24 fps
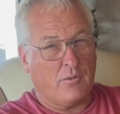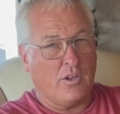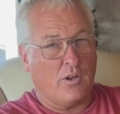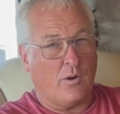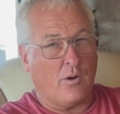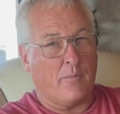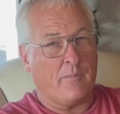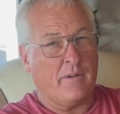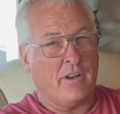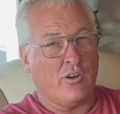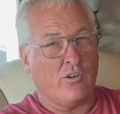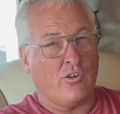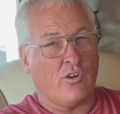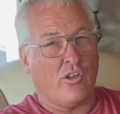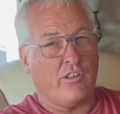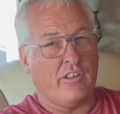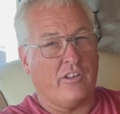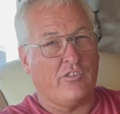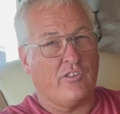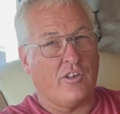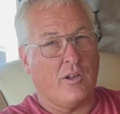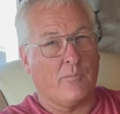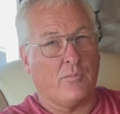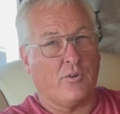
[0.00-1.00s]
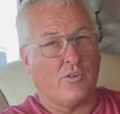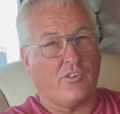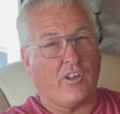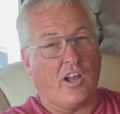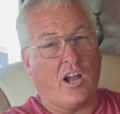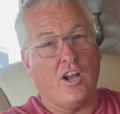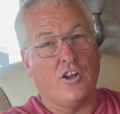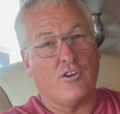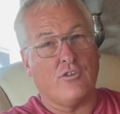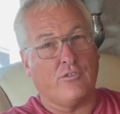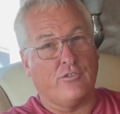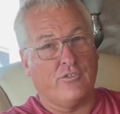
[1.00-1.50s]
hearing all these numbers
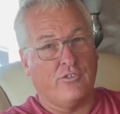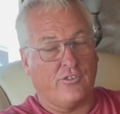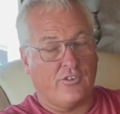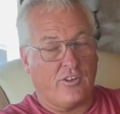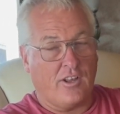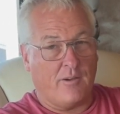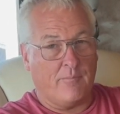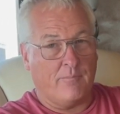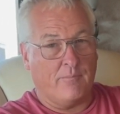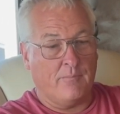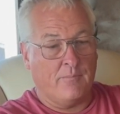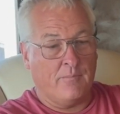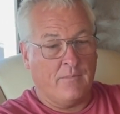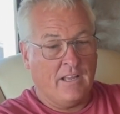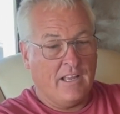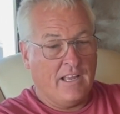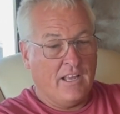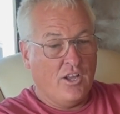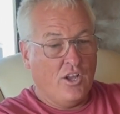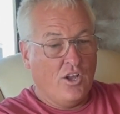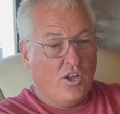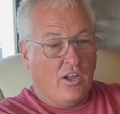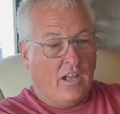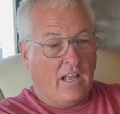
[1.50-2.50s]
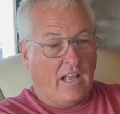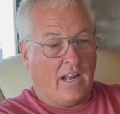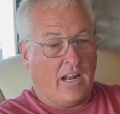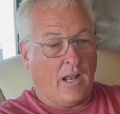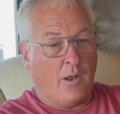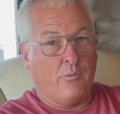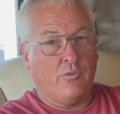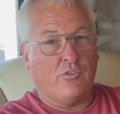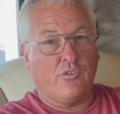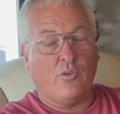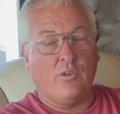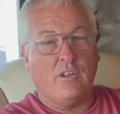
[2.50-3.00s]
100 and something, and I
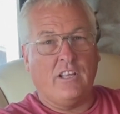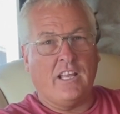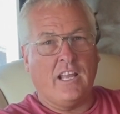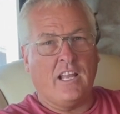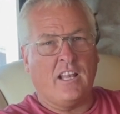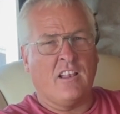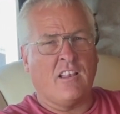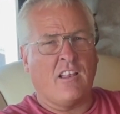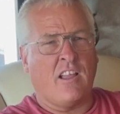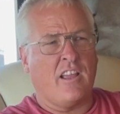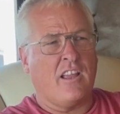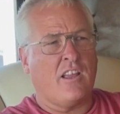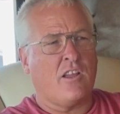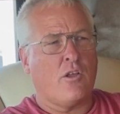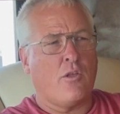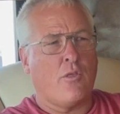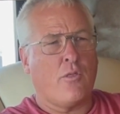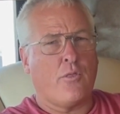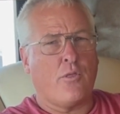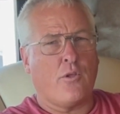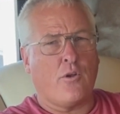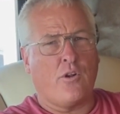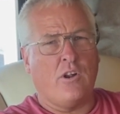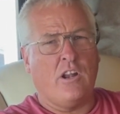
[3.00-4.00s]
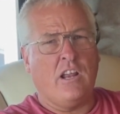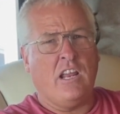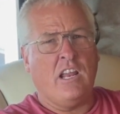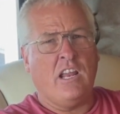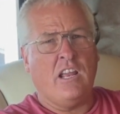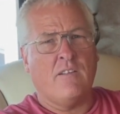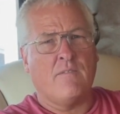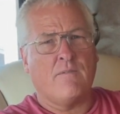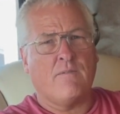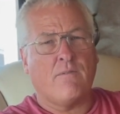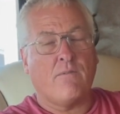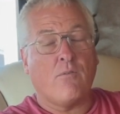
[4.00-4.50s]
was only getting like 30
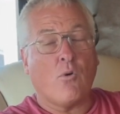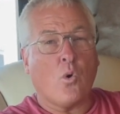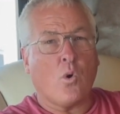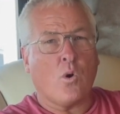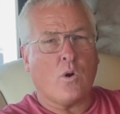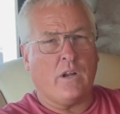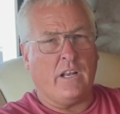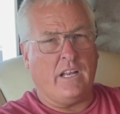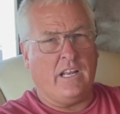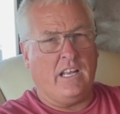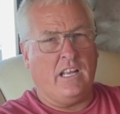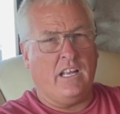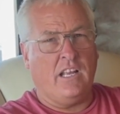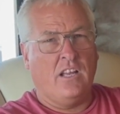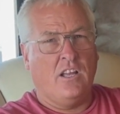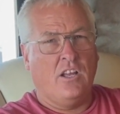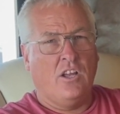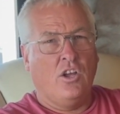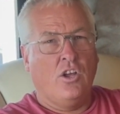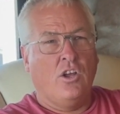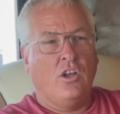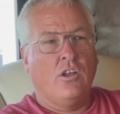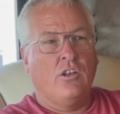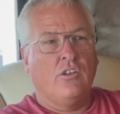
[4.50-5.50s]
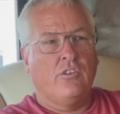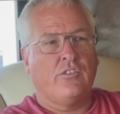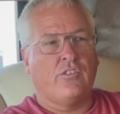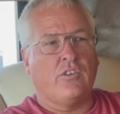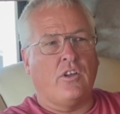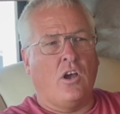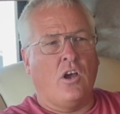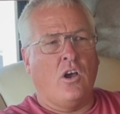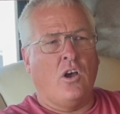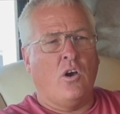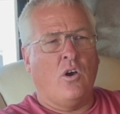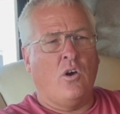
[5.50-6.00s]
and 40.
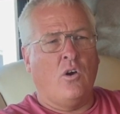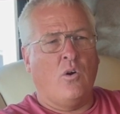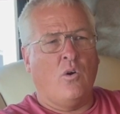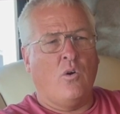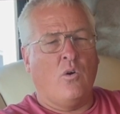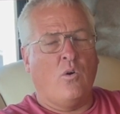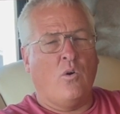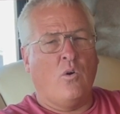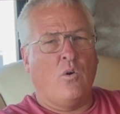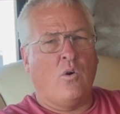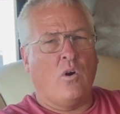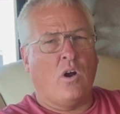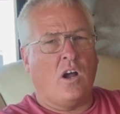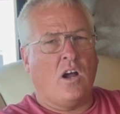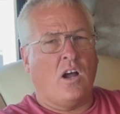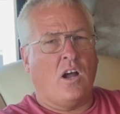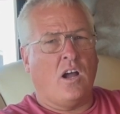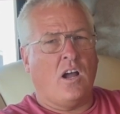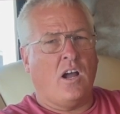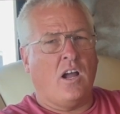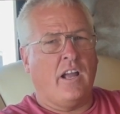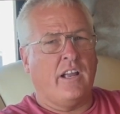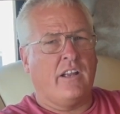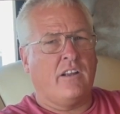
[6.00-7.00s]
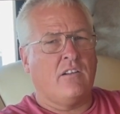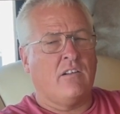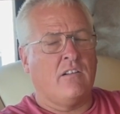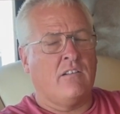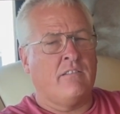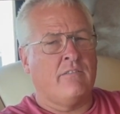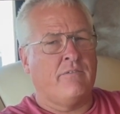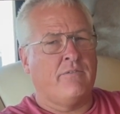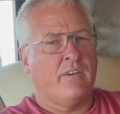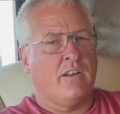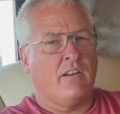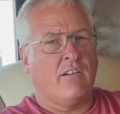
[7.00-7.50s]
So I couldn't
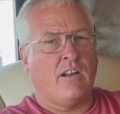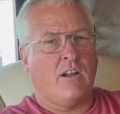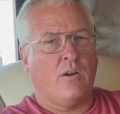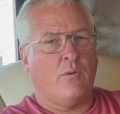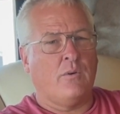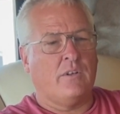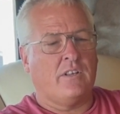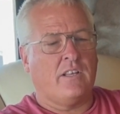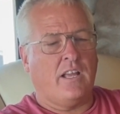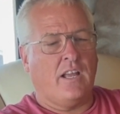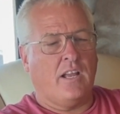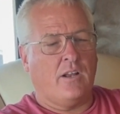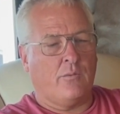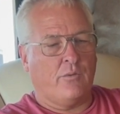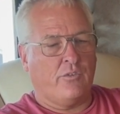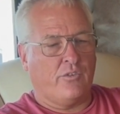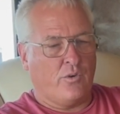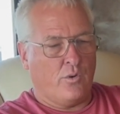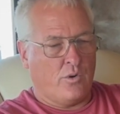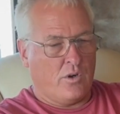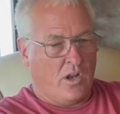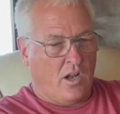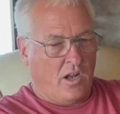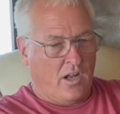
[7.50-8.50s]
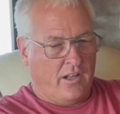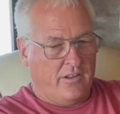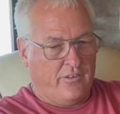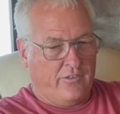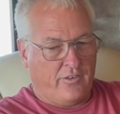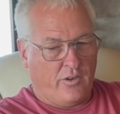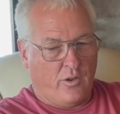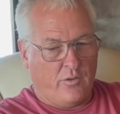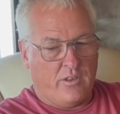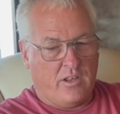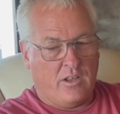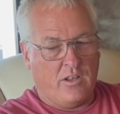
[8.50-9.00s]
figure out what the heck was going on.
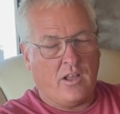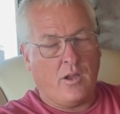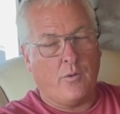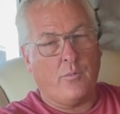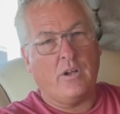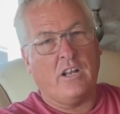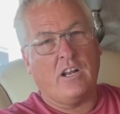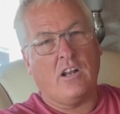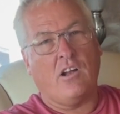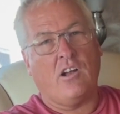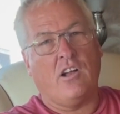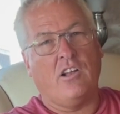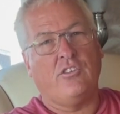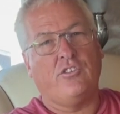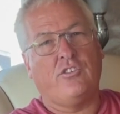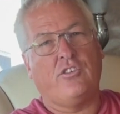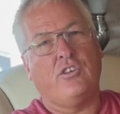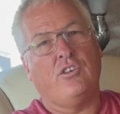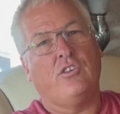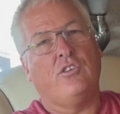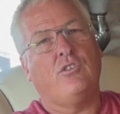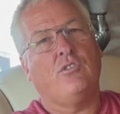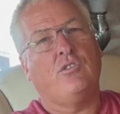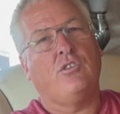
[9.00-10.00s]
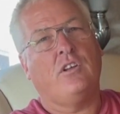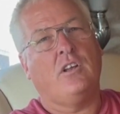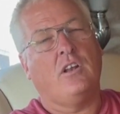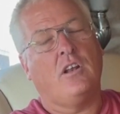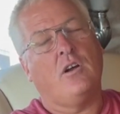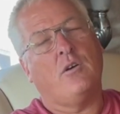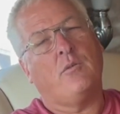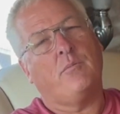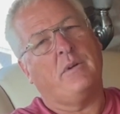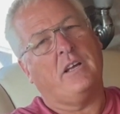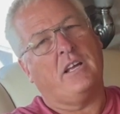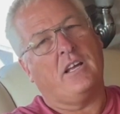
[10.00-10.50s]
So then I went on to,
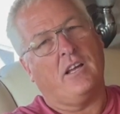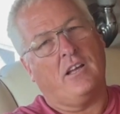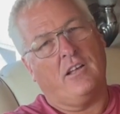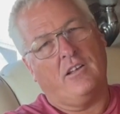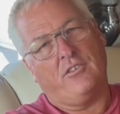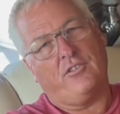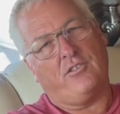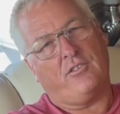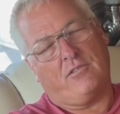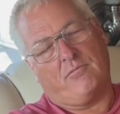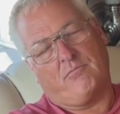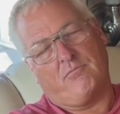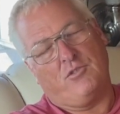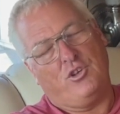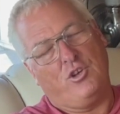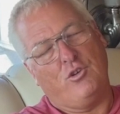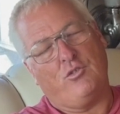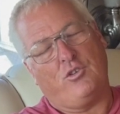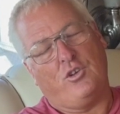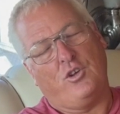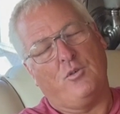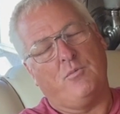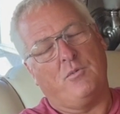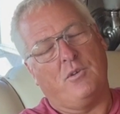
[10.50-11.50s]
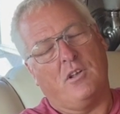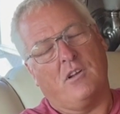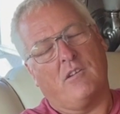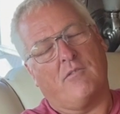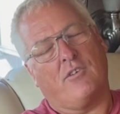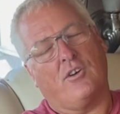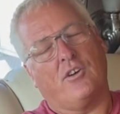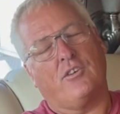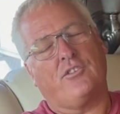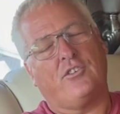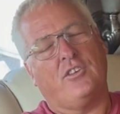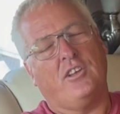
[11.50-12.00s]
because YouTube
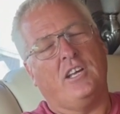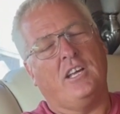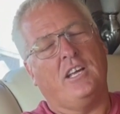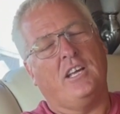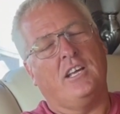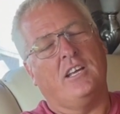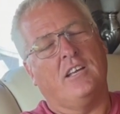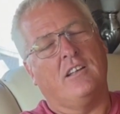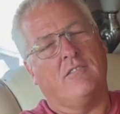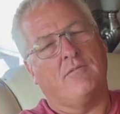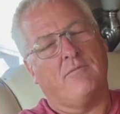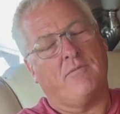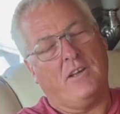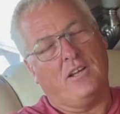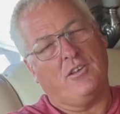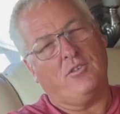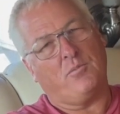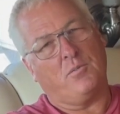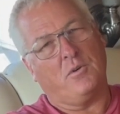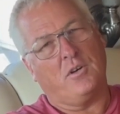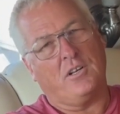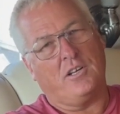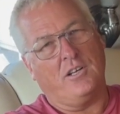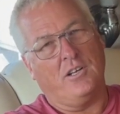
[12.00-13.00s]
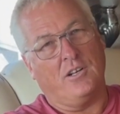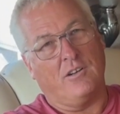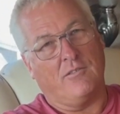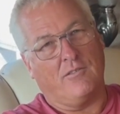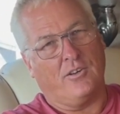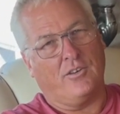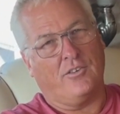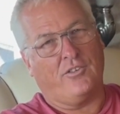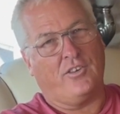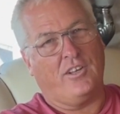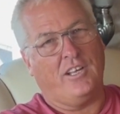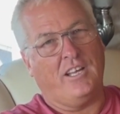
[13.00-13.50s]
University and Facebook
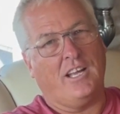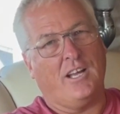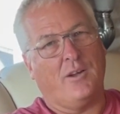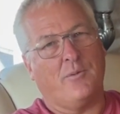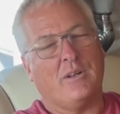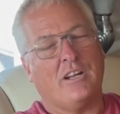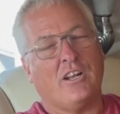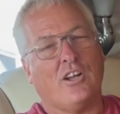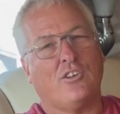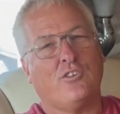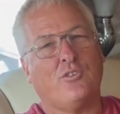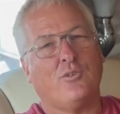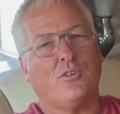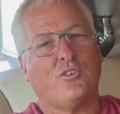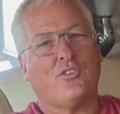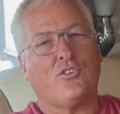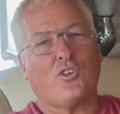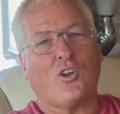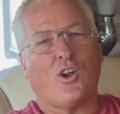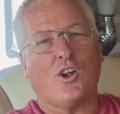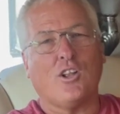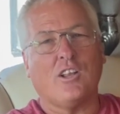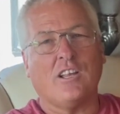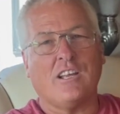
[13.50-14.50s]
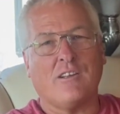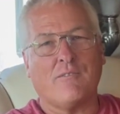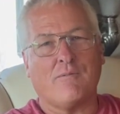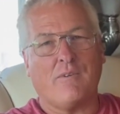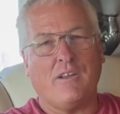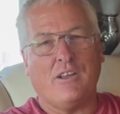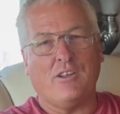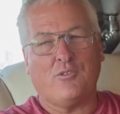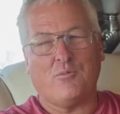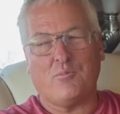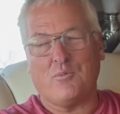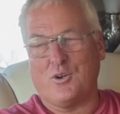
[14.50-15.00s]
University, I went on to a Starlink
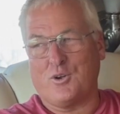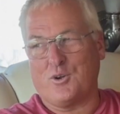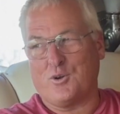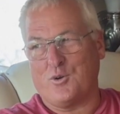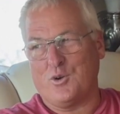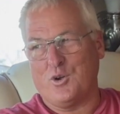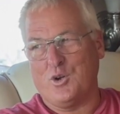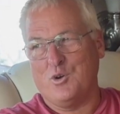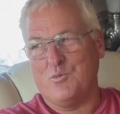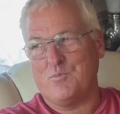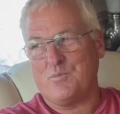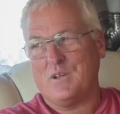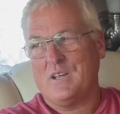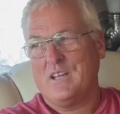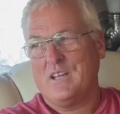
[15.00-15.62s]
Facebook group,